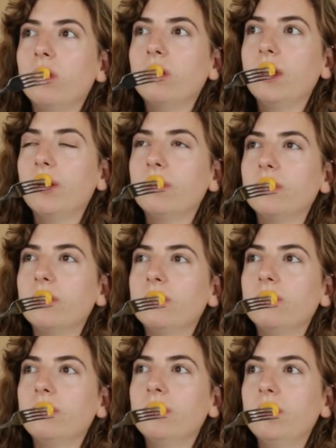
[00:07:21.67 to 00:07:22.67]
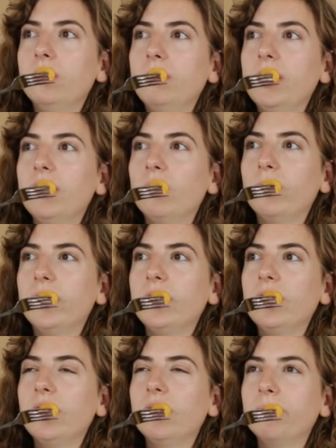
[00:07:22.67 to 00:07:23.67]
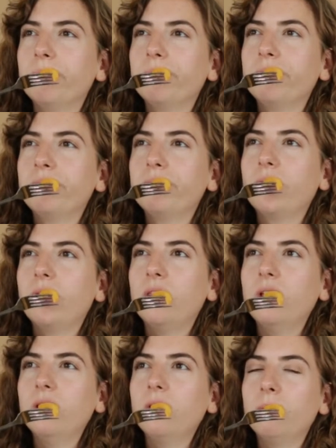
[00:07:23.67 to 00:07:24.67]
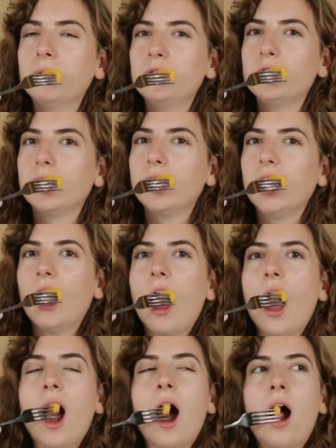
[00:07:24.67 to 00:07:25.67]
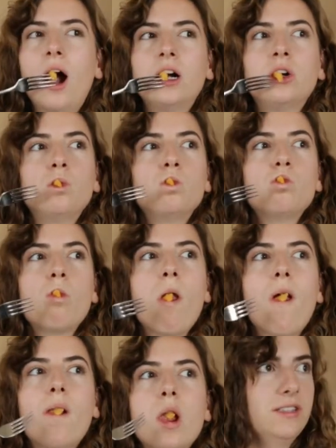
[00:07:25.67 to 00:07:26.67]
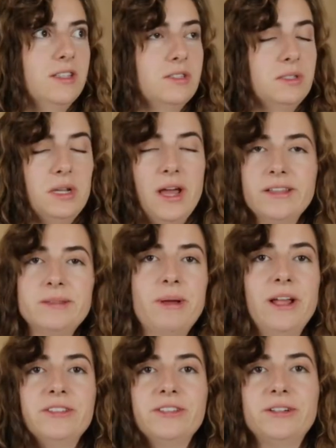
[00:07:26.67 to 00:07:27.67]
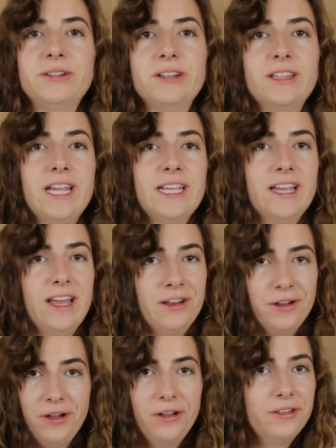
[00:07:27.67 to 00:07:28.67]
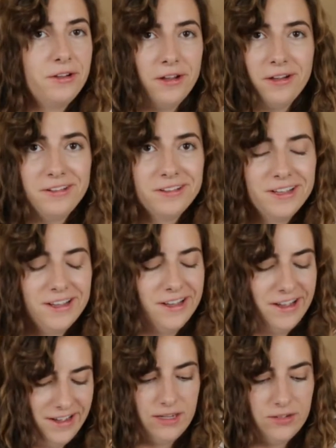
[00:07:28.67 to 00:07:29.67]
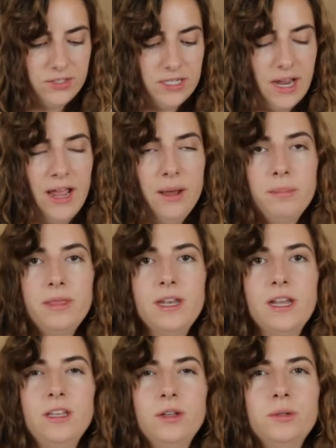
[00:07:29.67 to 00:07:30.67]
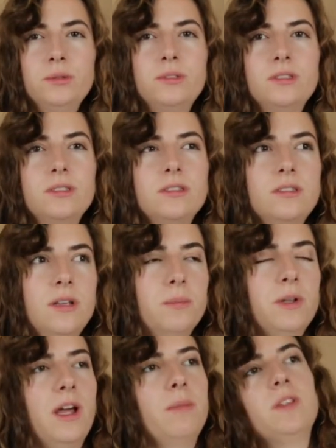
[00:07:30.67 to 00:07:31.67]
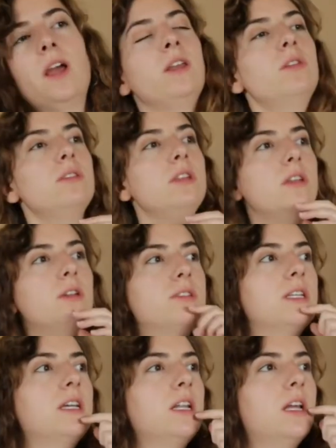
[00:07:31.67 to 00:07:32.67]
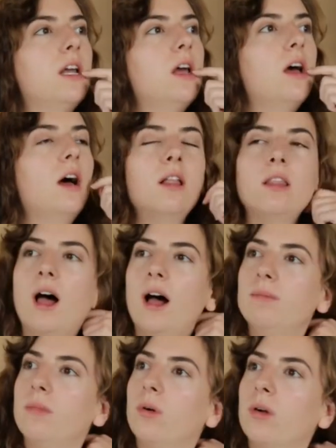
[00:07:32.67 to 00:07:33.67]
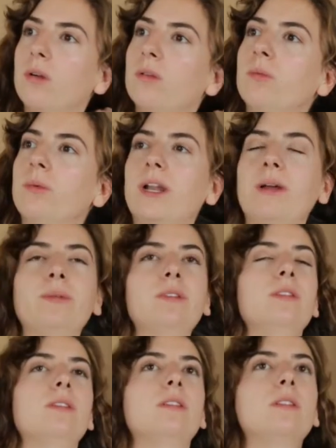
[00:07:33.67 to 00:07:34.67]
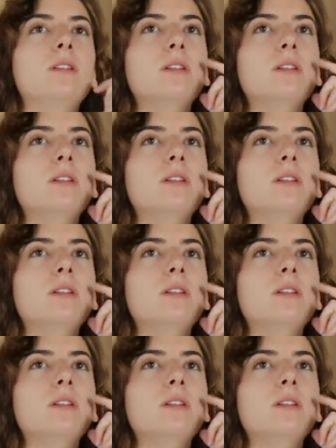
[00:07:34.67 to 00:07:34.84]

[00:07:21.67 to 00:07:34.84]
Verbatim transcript: now it's gloomy and windy and I think a little bit chilly. This is not sponsored like at all at all. There's an app that I use sometimes. I used to use it a lot more when I was